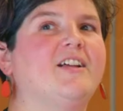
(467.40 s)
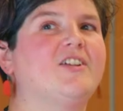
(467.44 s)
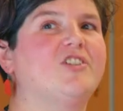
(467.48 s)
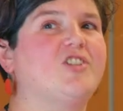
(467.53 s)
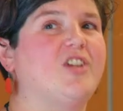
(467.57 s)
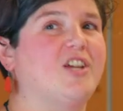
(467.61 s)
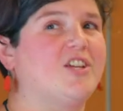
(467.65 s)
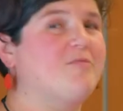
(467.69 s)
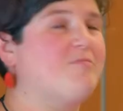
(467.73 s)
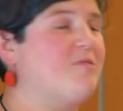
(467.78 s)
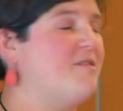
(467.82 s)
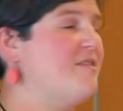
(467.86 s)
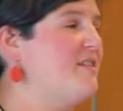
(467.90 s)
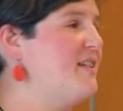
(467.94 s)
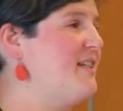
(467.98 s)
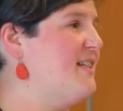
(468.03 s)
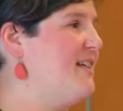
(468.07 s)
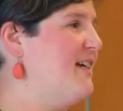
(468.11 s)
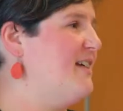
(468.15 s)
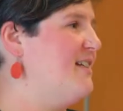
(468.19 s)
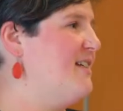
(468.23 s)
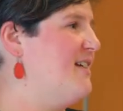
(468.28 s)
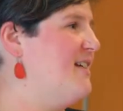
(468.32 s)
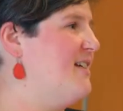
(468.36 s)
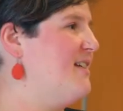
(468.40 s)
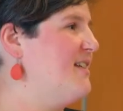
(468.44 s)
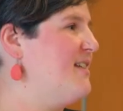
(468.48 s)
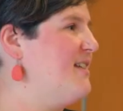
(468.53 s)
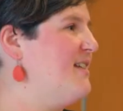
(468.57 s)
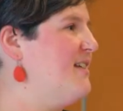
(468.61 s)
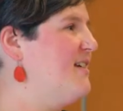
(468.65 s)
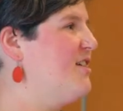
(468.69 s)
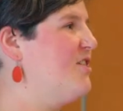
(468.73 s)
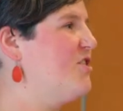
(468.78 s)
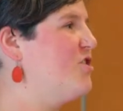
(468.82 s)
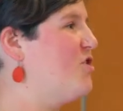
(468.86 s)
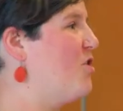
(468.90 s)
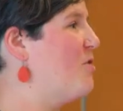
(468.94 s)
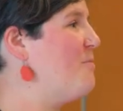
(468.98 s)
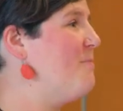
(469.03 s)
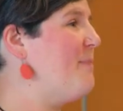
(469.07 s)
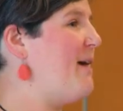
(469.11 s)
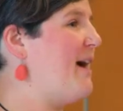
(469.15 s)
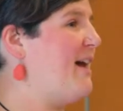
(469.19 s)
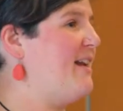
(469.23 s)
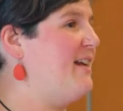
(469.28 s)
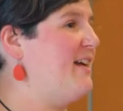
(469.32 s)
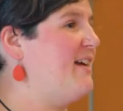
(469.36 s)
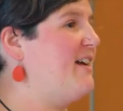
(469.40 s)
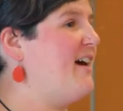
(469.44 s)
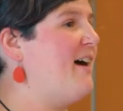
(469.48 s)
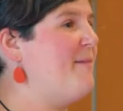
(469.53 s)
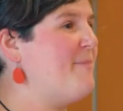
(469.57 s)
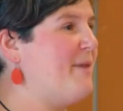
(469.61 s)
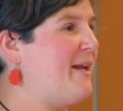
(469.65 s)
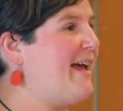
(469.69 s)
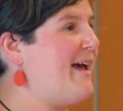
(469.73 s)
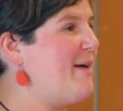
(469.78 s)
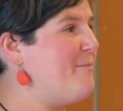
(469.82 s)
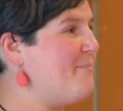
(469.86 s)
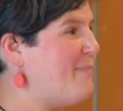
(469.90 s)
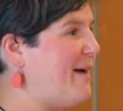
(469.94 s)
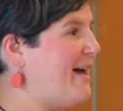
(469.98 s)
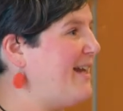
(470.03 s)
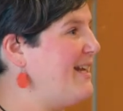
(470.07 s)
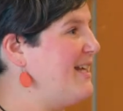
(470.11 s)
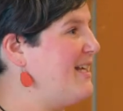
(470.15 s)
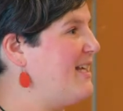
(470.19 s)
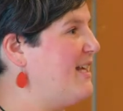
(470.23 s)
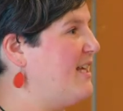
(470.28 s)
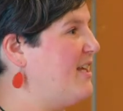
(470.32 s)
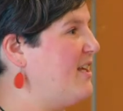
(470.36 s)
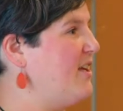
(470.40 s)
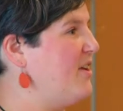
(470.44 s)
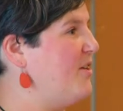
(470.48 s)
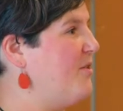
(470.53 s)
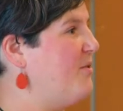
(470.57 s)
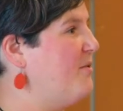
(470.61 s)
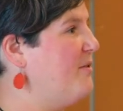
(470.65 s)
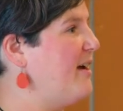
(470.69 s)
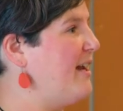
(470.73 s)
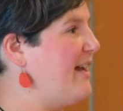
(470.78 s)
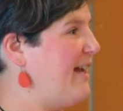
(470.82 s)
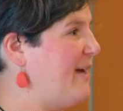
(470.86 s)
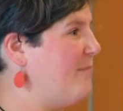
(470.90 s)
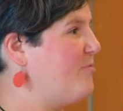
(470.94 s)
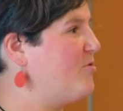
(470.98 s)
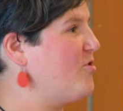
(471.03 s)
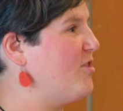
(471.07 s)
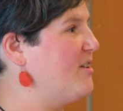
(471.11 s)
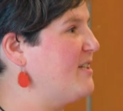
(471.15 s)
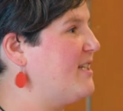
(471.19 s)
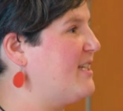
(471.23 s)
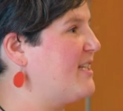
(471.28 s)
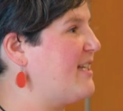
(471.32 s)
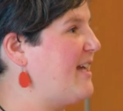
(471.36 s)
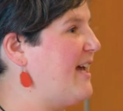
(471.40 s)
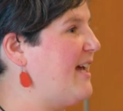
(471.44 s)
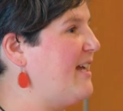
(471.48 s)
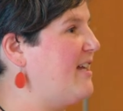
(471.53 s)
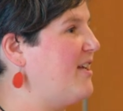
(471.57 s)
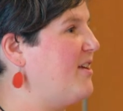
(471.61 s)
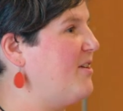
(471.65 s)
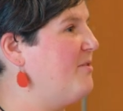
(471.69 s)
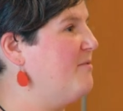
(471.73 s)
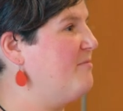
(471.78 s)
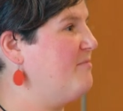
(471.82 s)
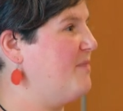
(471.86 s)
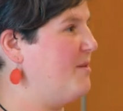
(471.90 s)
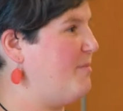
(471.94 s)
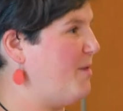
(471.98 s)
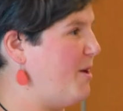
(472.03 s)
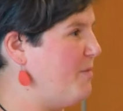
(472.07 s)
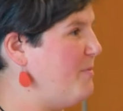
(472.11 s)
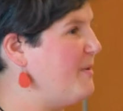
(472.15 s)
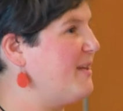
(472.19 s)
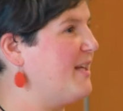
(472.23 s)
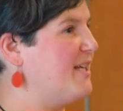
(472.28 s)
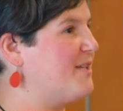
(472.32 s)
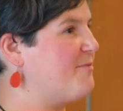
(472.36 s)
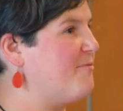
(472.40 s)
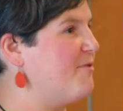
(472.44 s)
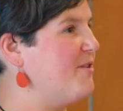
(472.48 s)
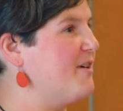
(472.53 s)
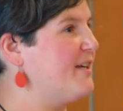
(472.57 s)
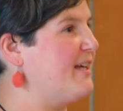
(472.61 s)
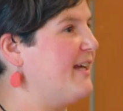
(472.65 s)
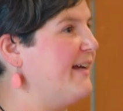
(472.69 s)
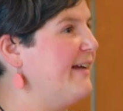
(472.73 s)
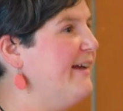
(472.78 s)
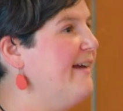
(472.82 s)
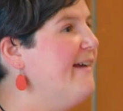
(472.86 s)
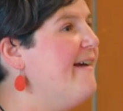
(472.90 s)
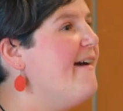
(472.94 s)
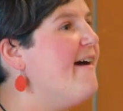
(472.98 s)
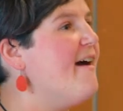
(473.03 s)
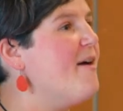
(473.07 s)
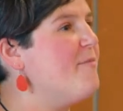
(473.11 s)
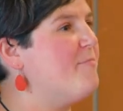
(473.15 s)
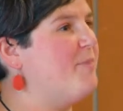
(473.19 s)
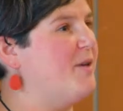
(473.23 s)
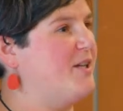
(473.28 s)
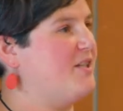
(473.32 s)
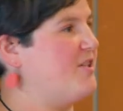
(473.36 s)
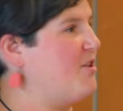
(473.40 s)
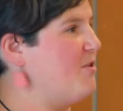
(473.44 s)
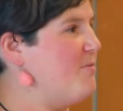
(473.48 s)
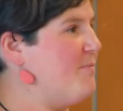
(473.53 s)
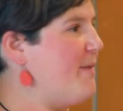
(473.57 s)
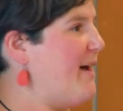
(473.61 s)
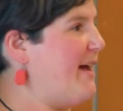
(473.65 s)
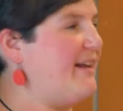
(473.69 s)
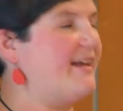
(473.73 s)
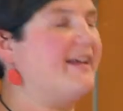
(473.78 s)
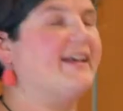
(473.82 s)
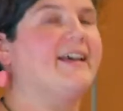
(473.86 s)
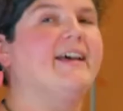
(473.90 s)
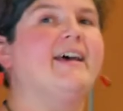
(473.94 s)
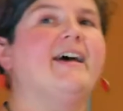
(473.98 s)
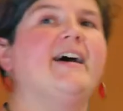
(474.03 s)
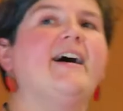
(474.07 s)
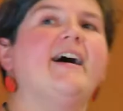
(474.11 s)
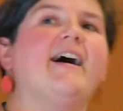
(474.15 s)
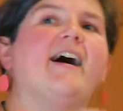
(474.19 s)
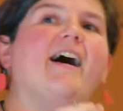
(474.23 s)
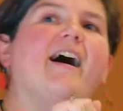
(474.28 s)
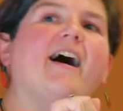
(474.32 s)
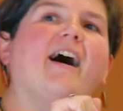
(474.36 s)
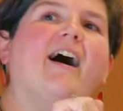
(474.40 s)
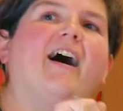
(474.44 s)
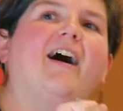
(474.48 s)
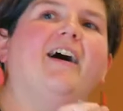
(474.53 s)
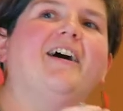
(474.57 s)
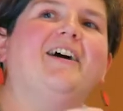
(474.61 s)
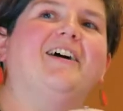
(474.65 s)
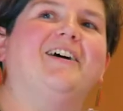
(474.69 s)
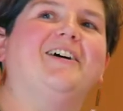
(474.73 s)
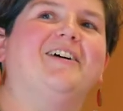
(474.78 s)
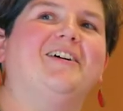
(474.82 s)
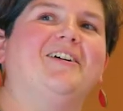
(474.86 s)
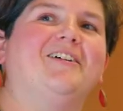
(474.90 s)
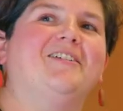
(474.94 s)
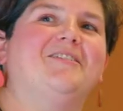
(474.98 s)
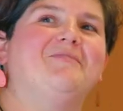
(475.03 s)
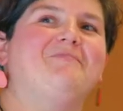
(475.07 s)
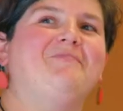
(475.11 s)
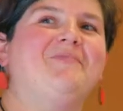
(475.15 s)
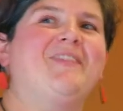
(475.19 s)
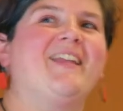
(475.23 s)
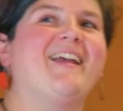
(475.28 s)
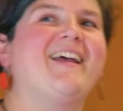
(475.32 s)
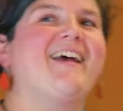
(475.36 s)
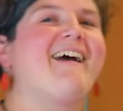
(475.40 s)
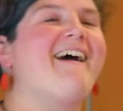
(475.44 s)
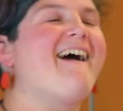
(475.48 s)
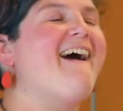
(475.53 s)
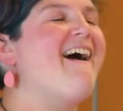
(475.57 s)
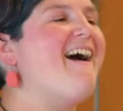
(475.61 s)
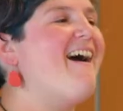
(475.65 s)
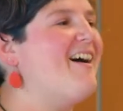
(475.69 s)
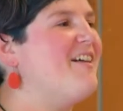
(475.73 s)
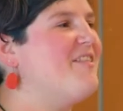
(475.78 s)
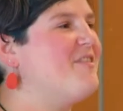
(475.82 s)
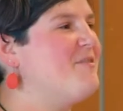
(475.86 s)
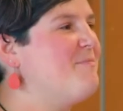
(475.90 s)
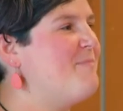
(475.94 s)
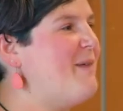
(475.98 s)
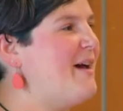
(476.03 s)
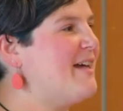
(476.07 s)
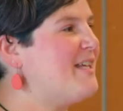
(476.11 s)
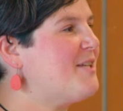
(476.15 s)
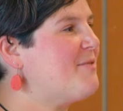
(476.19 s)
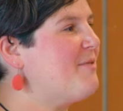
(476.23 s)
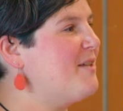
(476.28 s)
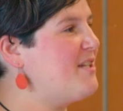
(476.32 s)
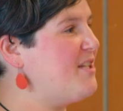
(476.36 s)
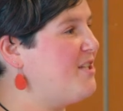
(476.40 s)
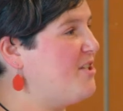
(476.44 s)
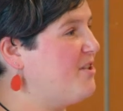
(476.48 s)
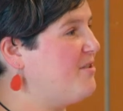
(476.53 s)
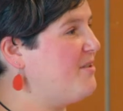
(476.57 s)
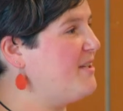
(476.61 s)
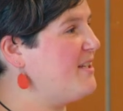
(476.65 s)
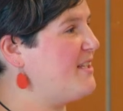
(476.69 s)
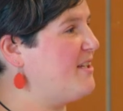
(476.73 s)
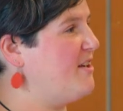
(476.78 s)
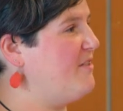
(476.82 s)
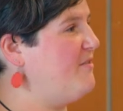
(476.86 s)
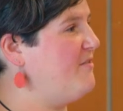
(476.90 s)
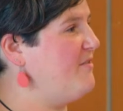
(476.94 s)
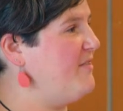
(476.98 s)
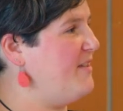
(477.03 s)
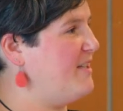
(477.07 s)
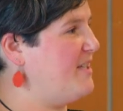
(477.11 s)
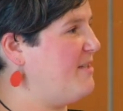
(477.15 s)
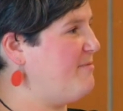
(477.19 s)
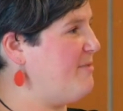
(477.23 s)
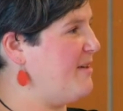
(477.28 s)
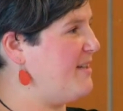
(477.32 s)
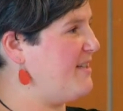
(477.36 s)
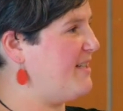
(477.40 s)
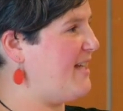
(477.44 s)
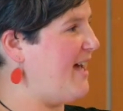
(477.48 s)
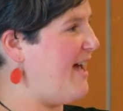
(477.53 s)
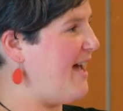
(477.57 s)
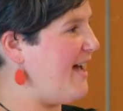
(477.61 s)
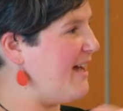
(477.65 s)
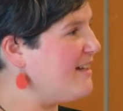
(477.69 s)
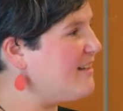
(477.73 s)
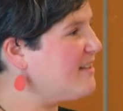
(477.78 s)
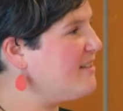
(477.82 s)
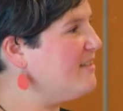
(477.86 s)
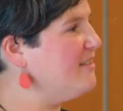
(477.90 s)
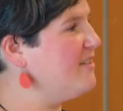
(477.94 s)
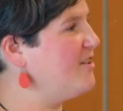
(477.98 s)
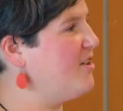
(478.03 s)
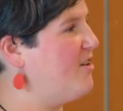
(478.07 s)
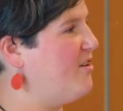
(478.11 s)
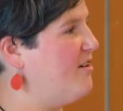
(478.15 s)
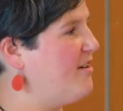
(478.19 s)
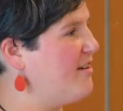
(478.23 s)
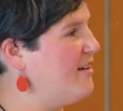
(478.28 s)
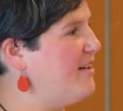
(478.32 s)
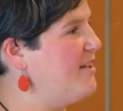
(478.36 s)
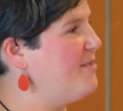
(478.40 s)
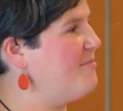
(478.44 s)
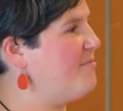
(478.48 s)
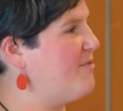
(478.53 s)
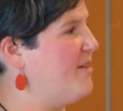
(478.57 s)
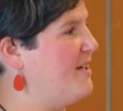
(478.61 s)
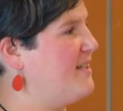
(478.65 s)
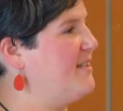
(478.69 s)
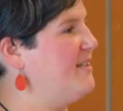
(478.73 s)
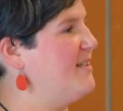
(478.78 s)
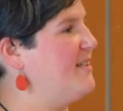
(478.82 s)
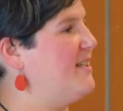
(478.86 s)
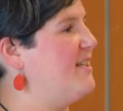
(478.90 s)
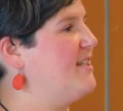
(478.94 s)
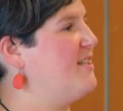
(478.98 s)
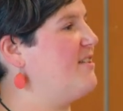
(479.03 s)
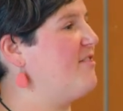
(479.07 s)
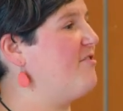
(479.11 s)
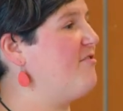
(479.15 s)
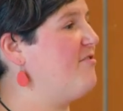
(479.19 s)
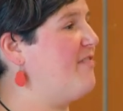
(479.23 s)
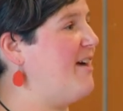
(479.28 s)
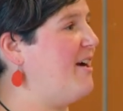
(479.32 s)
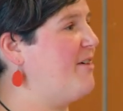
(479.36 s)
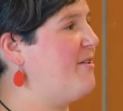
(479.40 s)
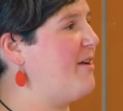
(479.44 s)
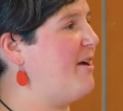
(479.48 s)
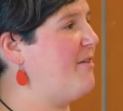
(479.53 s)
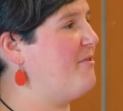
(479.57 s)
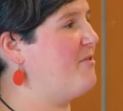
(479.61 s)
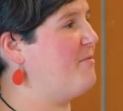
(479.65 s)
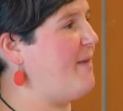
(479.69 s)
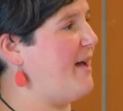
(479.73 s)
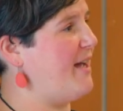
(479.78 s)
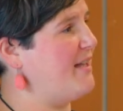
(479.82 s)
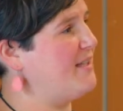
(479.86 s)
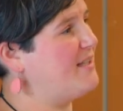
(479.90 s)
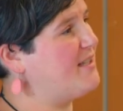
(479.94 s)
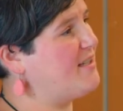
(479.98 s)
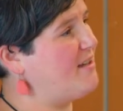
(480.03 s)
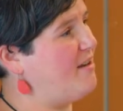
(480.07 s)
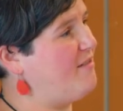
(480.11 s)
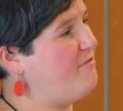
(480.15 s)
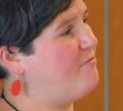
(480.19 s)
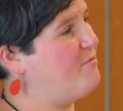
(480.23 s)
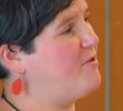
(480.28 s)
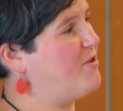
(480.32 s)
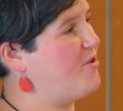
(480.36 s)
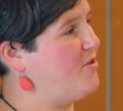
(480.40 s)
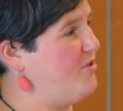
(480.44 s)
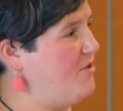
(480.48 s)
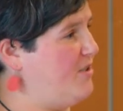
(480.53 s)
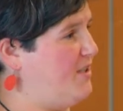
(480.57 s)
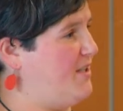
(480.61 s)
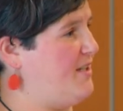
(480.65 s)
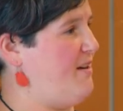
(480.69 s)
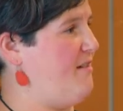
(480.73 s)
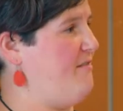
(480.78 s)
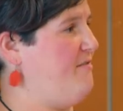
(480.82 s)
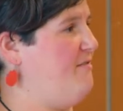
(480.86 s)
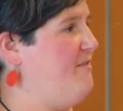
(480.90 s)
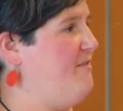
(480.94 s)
Check your privacy settings. Don't panic. I mean, I am panicking you, and I am trying to scare you. I'm hoping that's working. But don't panic. The best way to do this stuff, to handle your online presence, is to crowd out the bad stuff with good stuff.